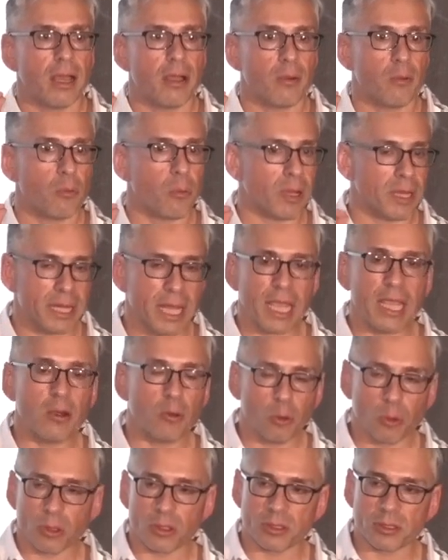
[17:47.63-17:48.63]
when they
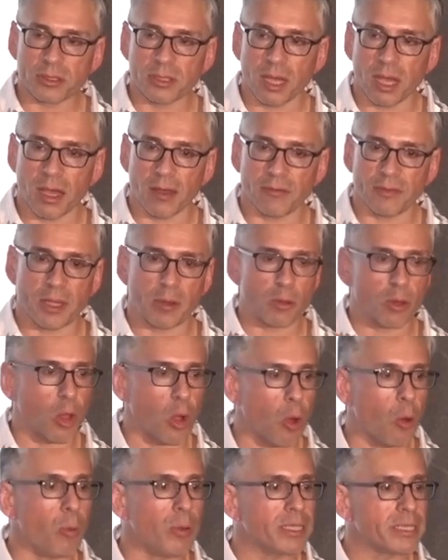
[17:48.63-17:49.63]
order stuff, they will
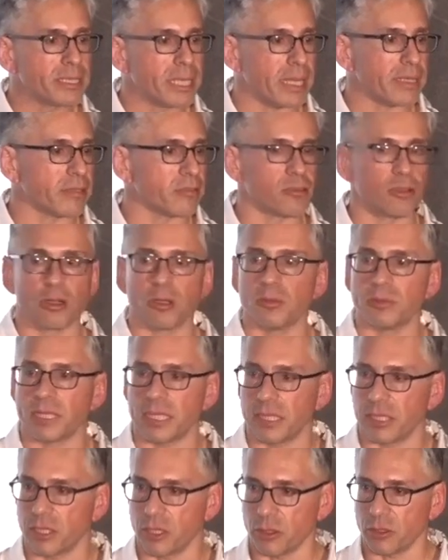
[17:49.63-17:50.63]
always get the terms they
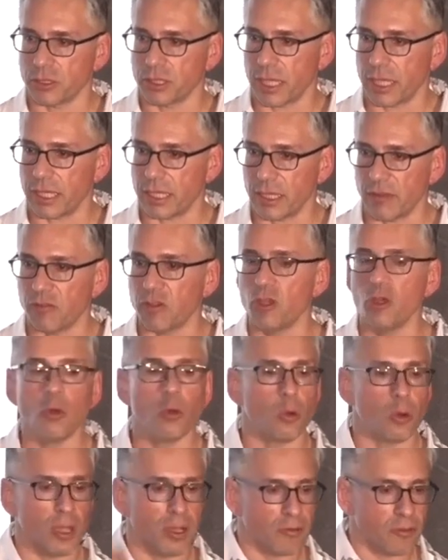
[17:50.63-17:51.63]
negotiated. If you
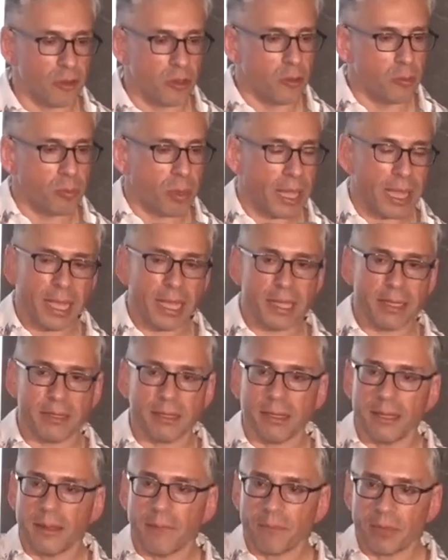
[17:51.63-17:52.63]
if you paid,
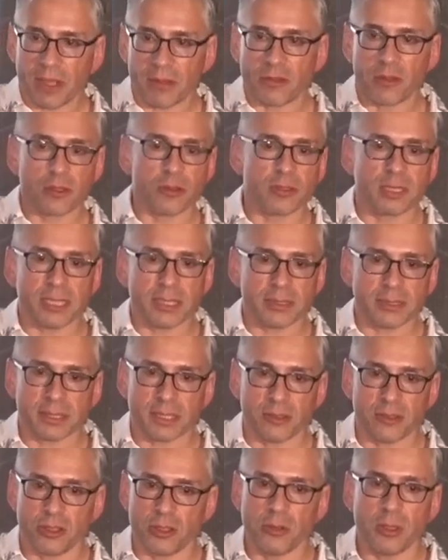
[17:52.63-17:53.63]
if your deal
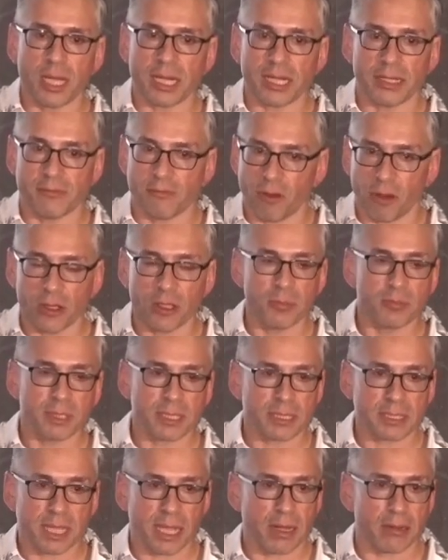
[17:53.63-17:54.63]
says you get a volume
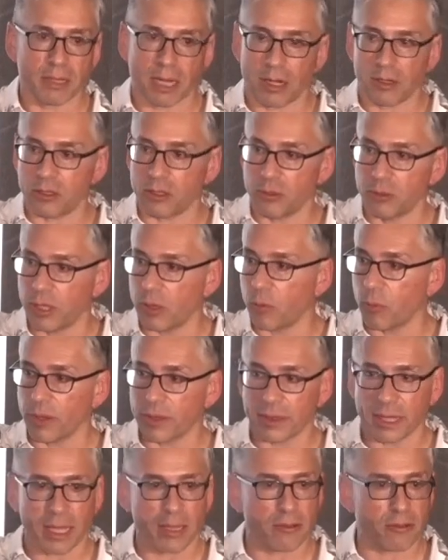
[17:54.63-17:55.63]
discount at unit
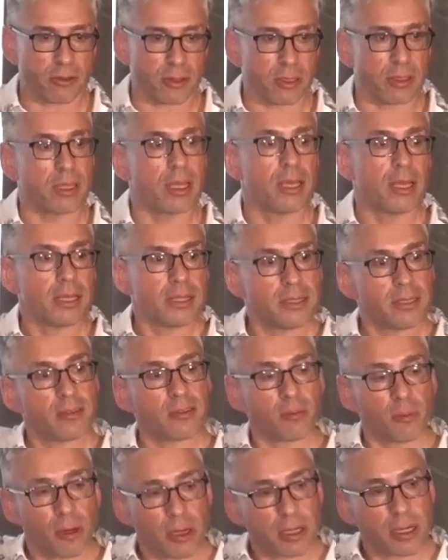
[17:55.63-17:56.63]
1000, this
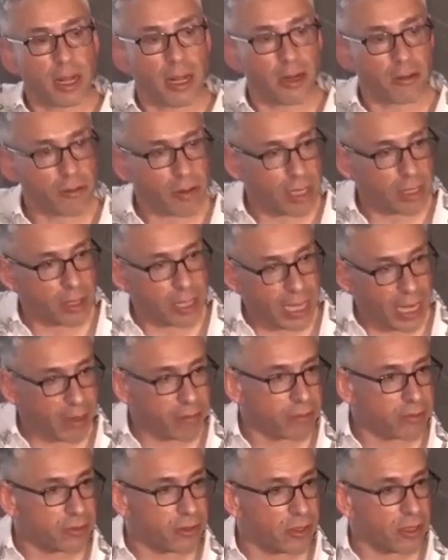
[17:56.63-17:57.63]
smart contract
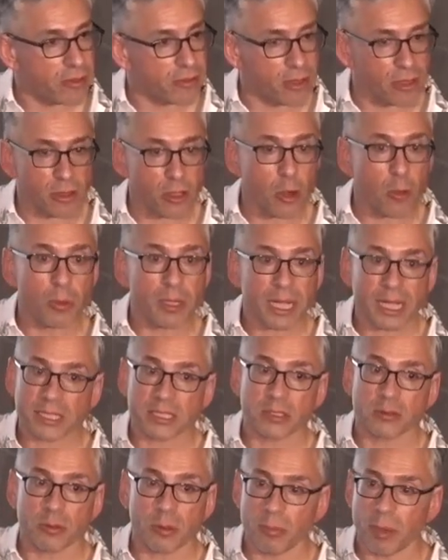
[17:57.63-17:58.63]
guarantees that no one has
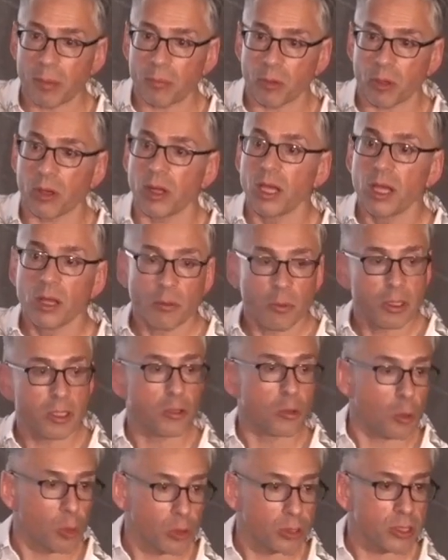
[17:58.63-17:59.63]
to remember when you
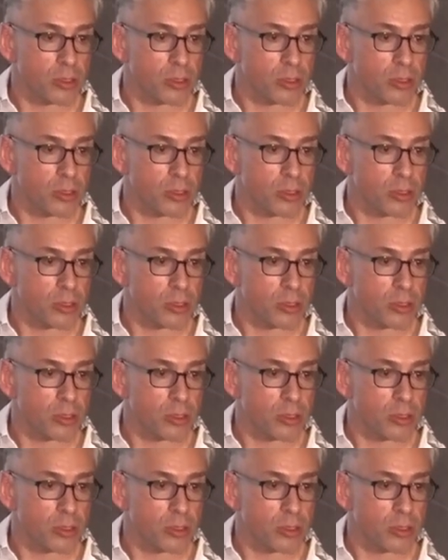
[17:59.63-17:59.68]
order the